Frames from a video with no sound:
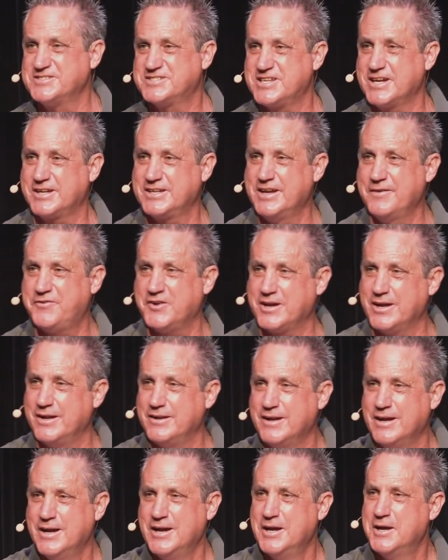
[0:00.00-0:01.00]
significant,
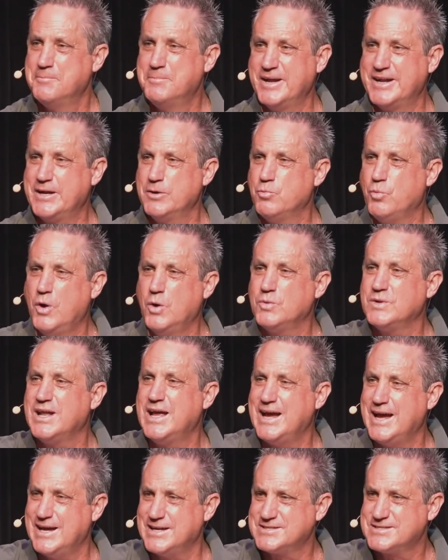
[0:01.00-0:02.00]
but it won't
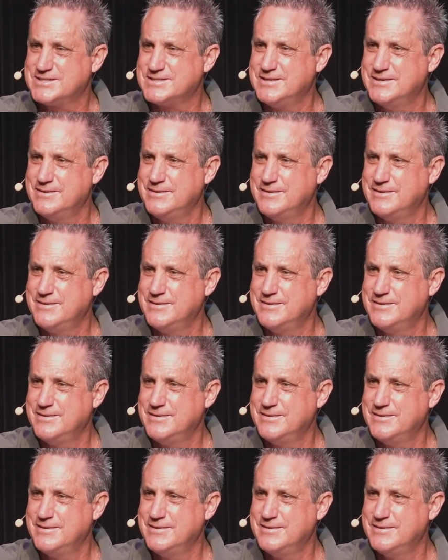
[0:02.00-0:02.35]
last.